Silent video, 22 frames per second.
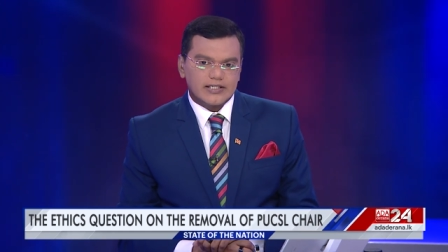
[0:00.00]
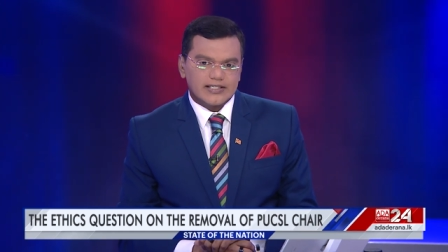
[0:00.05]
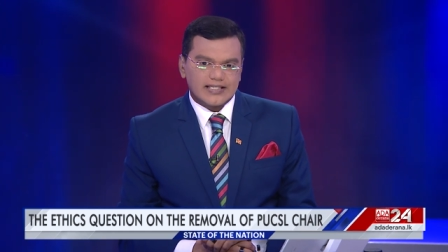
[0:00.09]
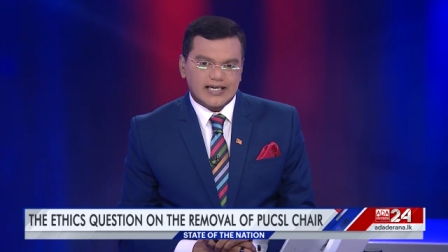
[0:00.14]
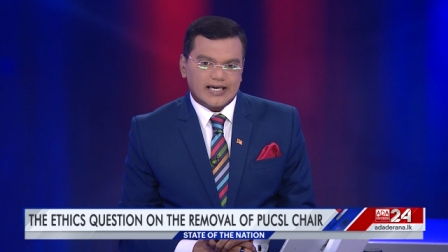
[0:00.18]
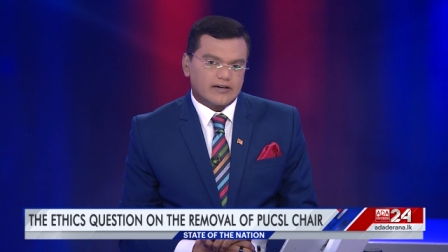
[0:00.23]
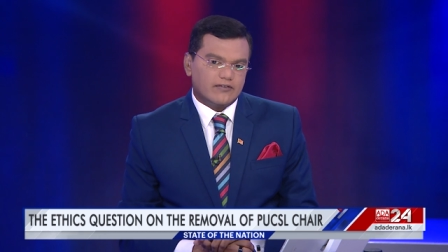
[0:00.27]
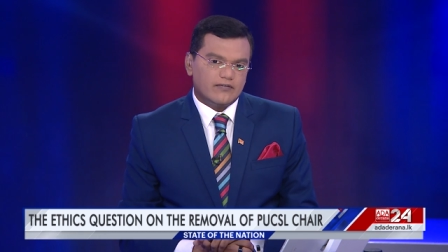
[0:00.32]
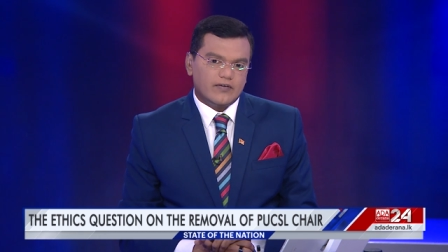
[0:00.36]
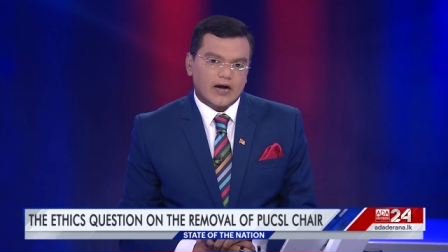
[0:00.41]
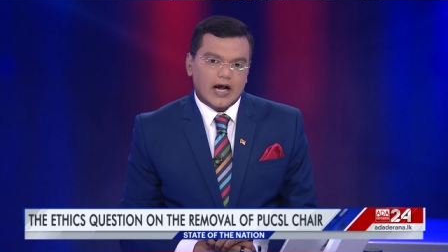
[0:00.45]

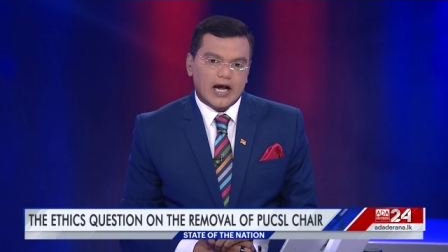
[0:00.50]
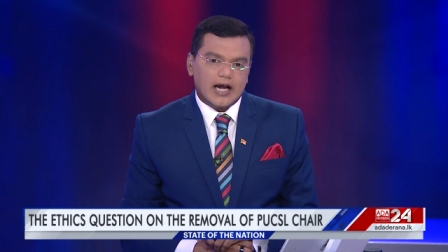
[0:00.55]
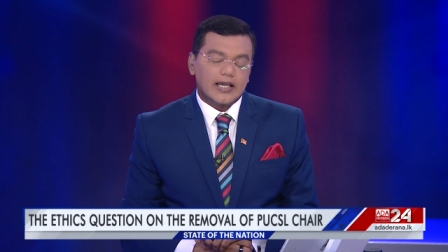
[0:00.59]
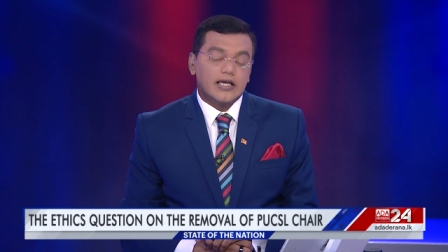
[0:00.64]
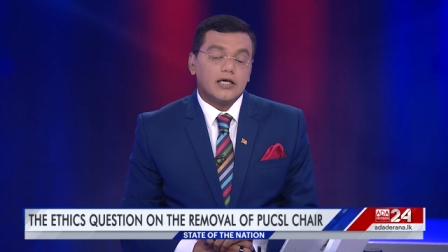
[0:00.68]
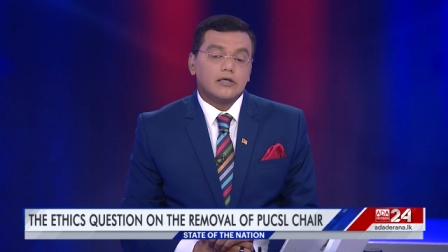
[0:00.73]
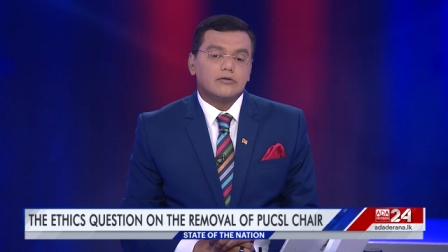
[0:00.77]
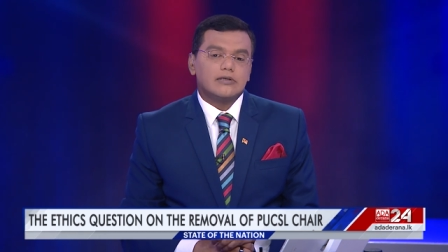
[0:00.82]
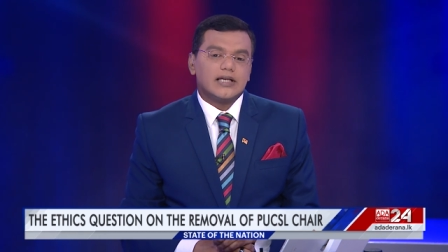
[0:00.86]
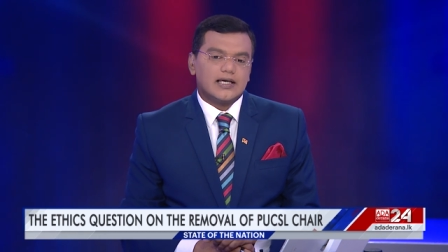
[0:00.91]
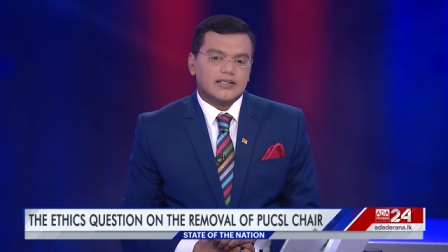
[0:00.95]
tariff
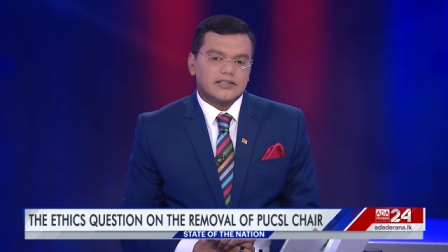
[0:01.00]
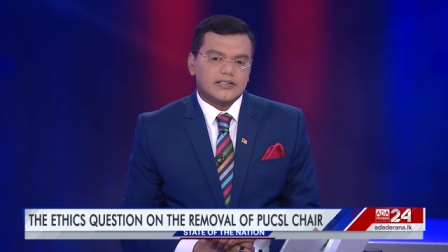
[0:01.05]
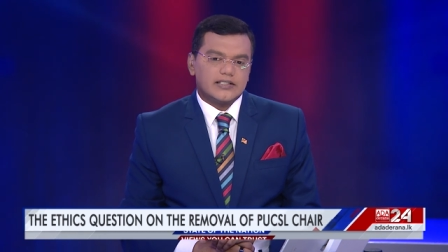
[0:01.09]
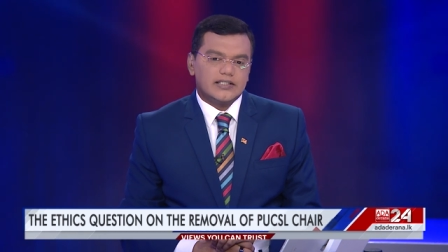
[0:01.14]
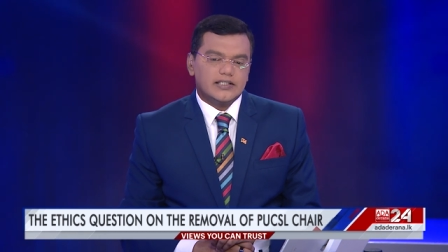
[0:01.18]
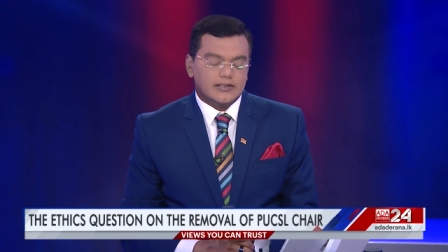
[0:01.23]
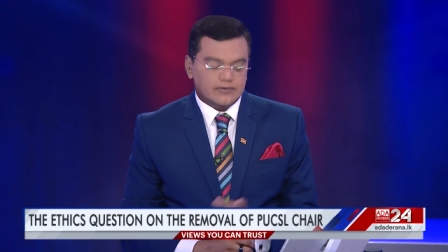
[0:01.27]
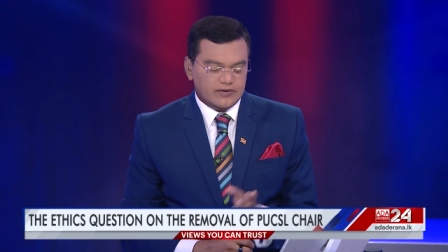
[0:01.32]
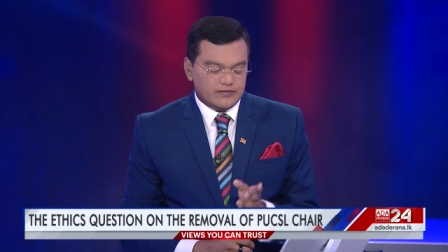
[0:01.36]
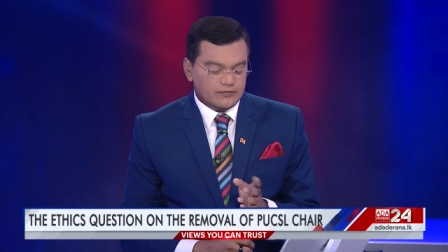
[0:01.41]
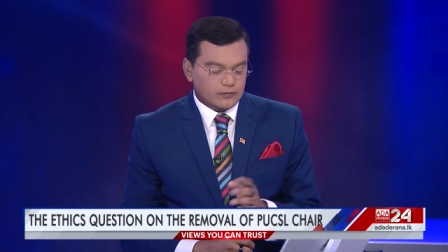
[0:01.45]
hike last
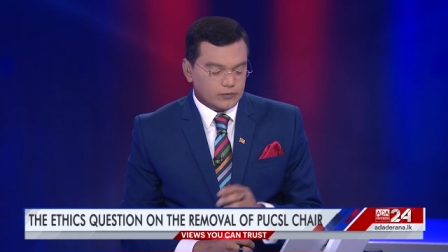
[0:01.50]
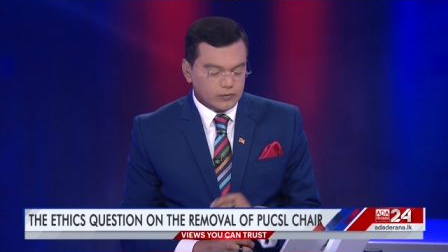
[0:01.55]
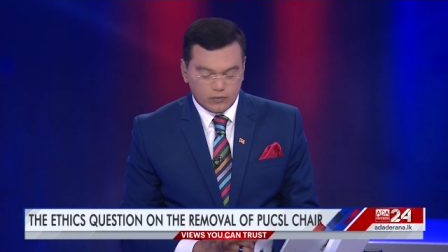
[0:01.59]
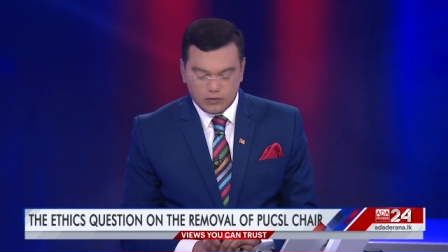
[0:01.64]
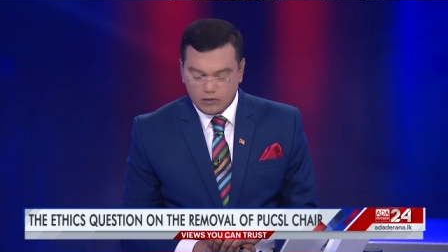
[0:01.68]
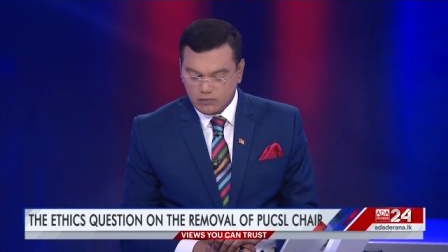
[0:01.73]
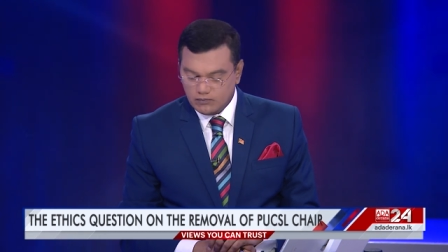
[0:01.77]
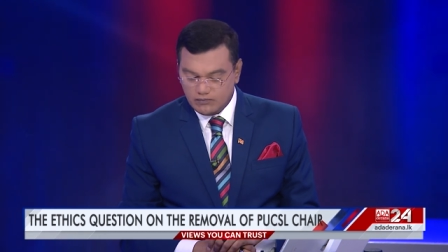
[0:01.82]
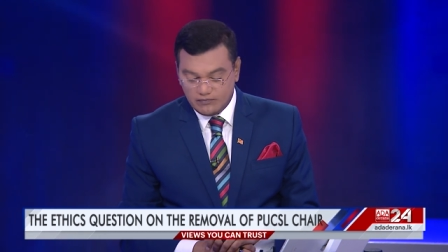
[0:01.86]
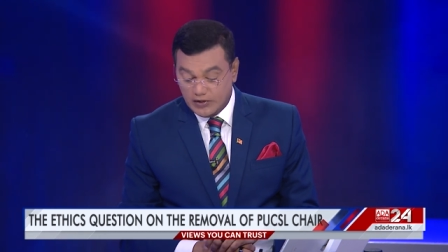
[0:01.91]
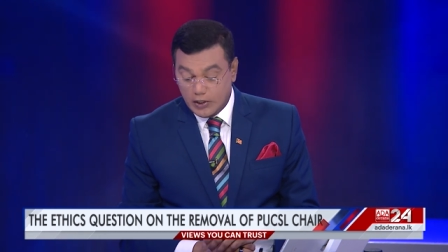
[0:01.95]
year, if you
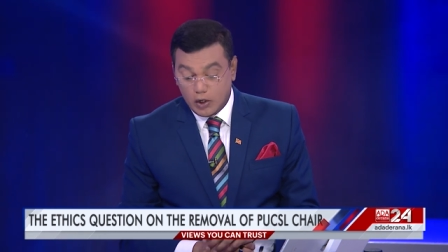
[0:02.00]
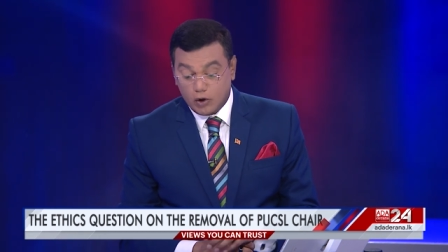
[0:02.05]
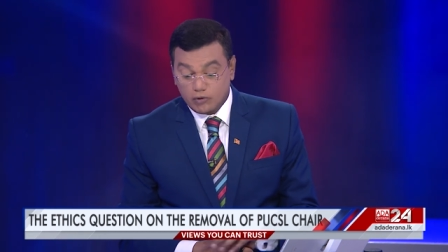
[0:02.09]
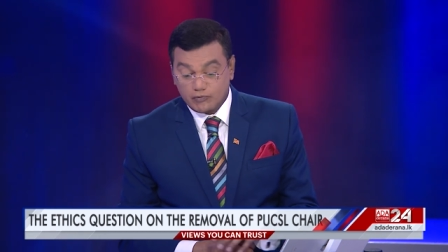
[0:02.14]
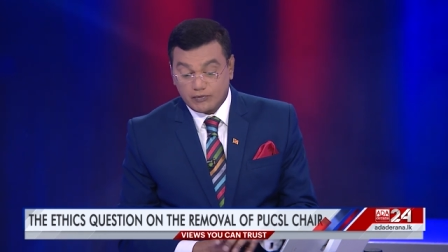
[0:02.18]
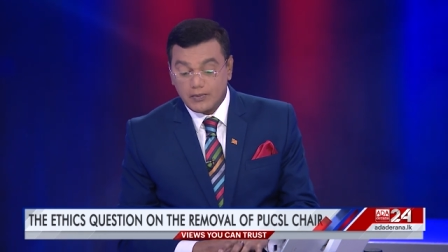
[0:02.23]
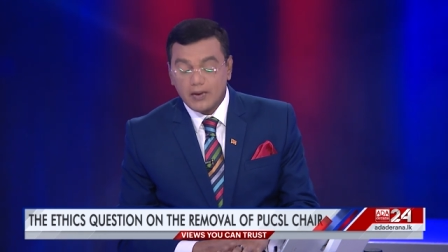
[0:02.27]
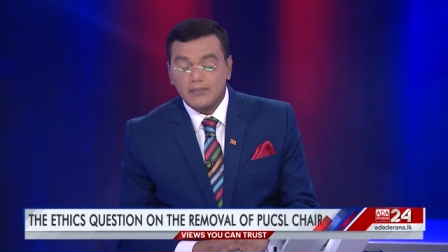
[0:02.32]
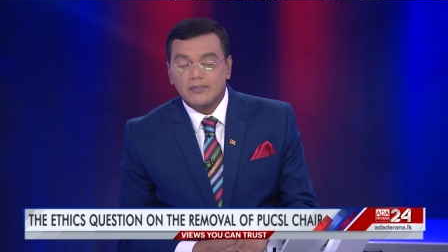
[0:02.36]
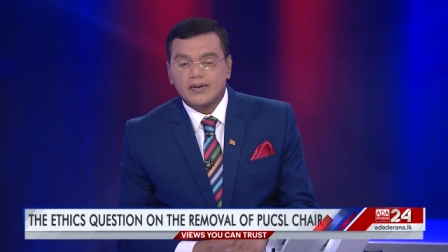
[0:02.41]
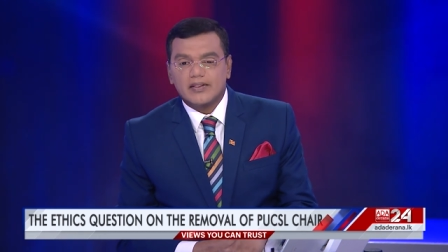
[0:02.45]
we all
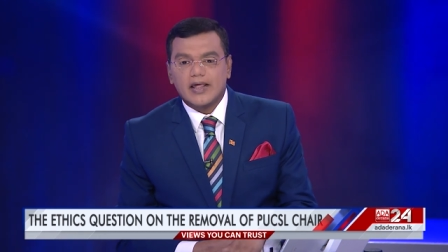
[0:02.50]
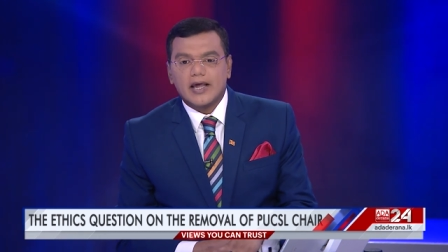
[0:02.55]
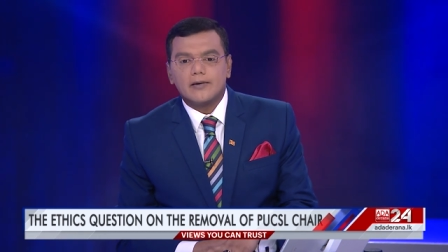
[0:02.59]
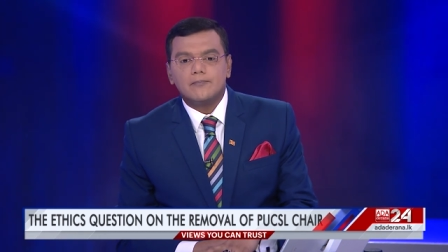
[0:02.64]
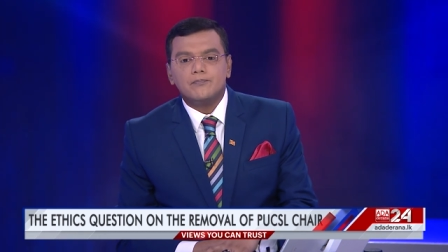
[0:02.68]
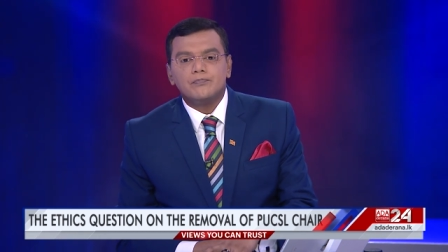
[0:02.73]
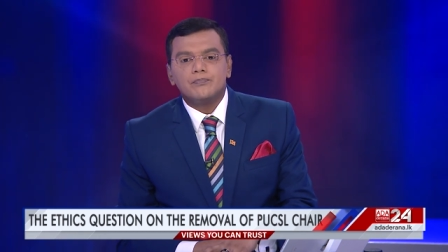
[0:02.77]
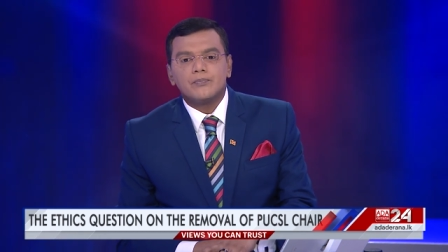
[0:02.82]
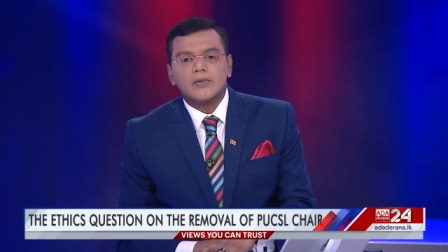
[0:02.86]
remember that.